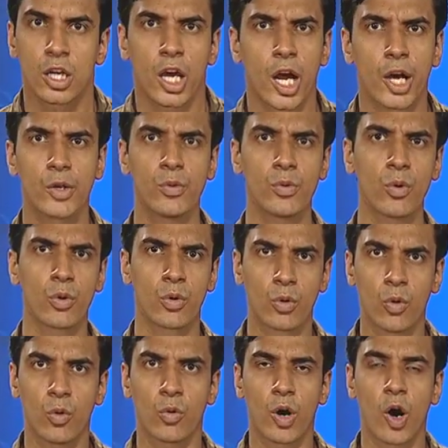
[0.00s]
and you don't
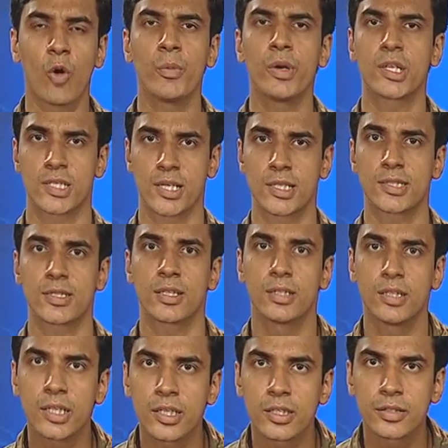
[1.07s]
know how many charges are
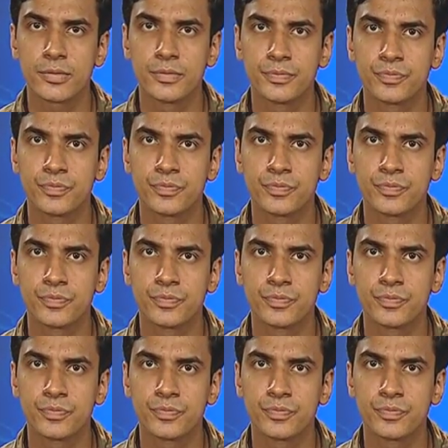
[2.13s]
there,